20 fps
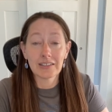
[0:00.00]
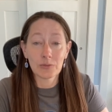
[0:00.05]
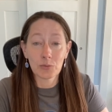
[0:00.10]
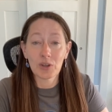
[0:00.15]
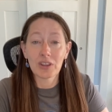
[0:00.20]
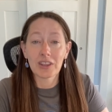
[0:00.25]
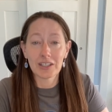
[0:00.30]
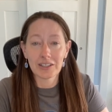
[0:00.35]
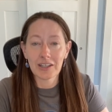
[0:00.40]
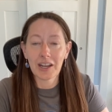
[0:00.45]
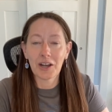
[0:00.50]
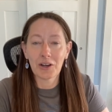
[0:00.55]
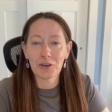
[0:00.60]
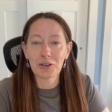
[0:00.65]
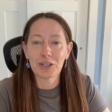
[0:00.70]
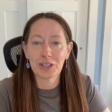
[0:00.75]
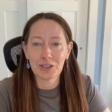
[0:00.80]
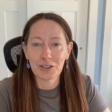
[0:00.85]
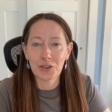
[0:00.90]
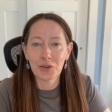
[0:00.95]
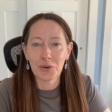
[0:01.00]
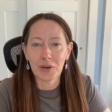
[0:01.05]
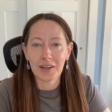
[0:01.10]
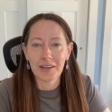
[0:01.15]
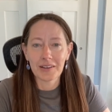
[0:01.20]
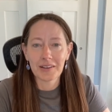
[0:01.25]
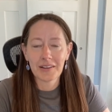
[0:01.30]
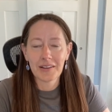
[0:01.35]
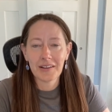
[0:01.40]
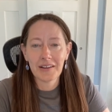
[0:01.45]
with integrity, do
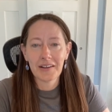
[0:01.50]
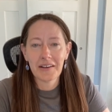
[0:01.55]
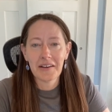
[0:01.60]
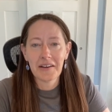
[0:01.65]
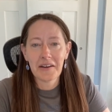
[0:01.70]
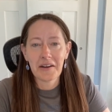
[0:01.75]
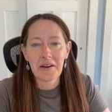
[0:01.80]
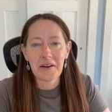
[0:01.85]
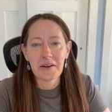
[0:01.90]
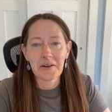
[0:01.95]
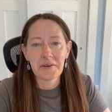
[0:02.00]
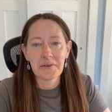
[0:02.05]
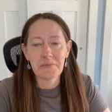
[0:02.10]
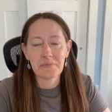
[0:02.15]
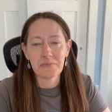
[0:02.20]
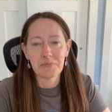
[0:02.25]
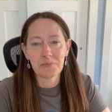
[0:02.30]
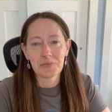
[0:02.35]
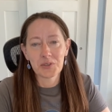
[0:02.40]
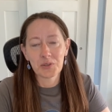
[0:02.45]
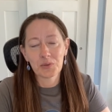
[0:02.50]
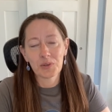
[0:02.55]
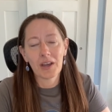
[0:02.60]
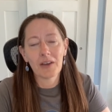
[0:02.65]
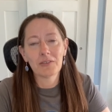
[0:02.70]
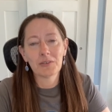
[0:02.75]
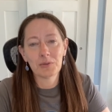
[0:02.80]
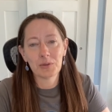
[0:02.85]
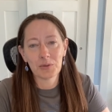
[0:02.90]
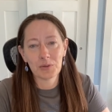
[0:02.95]
it. So we
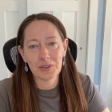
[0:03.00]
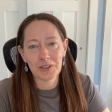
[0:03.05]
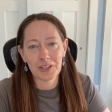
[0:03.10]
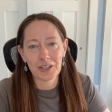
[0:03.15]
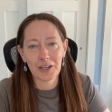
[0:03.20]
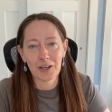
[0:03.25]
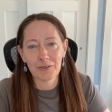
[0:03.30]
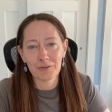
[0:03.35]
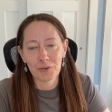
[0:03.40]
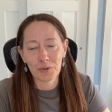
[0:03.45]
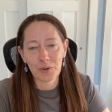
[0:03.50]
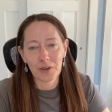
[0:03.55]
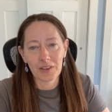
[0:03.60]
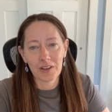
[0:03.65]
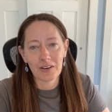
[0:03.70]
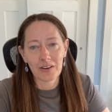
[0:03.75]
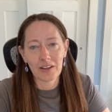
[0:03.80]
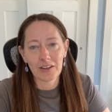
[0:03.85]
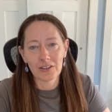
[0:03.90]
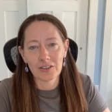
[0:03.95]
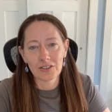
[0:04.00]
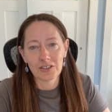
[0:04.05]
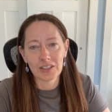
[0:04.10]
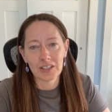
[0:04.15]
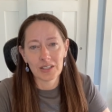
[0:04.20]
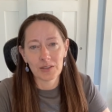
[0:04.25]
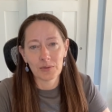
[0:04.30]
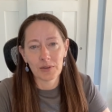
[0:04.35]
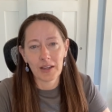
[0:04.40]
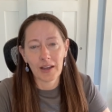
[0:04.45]
have to be really careful with our
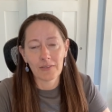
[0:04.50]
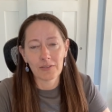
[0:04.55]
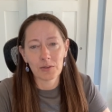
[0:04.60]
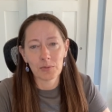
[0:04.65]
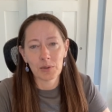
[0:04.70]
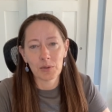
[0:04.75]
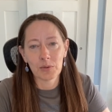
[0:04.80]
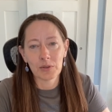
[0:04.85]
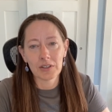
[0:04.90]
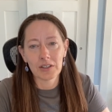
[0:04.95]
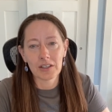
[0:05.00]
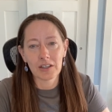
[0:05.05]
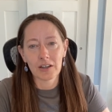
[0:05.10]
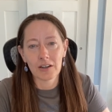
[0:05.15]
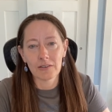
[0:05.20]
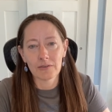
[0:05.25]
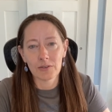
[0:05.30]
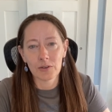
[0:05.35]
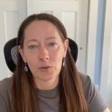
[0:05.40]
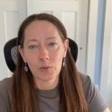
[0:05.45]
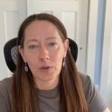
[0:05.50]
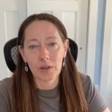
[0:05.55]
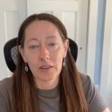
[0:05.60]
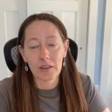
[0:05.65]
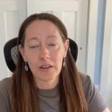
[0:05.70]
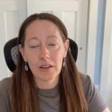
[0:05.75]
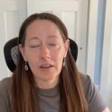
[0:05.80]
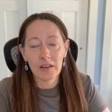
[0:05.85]
energy. We have to be really careful with